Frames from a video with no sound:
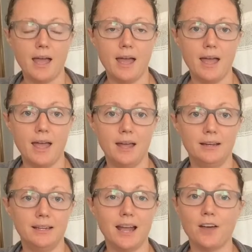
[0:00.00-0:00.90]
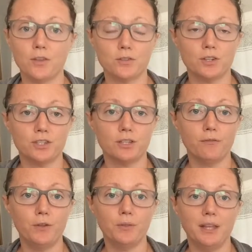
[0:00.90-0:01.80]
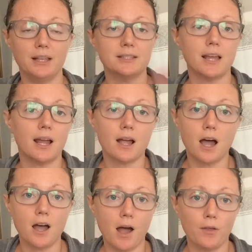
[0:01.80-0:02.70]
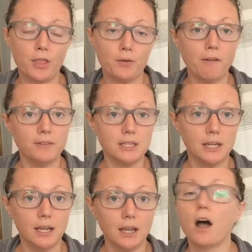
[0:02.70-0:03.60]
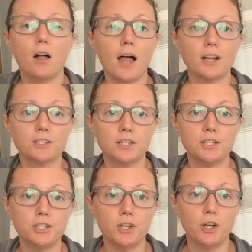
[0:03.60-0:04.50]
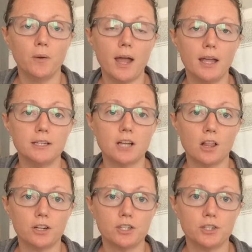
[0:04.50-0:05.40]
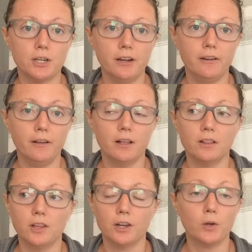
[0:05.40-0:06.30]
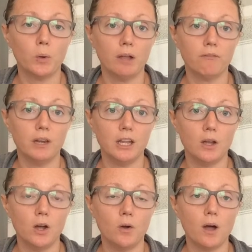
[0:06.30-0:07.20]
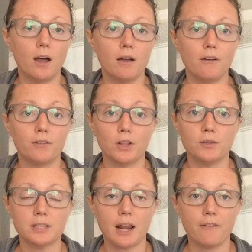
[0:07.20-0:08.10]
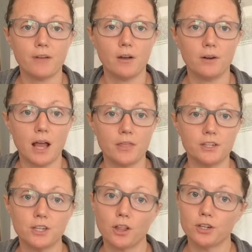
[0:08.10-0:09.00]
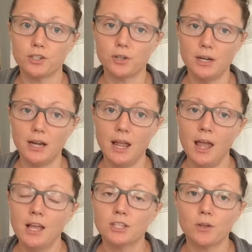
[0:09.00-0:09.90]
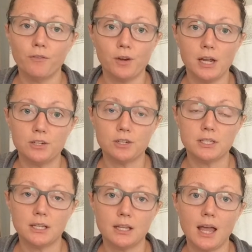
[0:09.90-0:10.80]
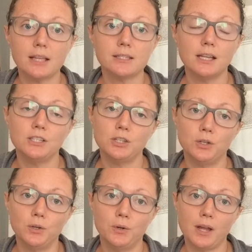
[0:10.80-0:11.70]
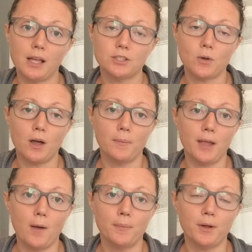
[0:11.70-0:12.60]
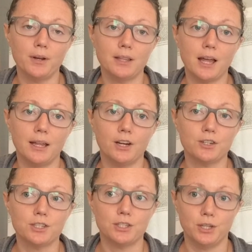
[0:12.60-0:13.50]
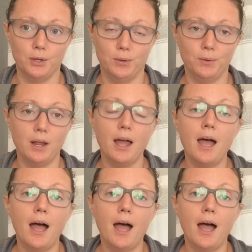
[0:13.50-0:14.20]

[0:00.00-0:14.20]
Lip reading: And yeah, those are just a few things that I got out thrifting. I'll actually do a Dollar Tree little quick video of clothes that I found at the Dollar Tree. So if you're interested in that, stay tuned. So I'll be uploading that here soon.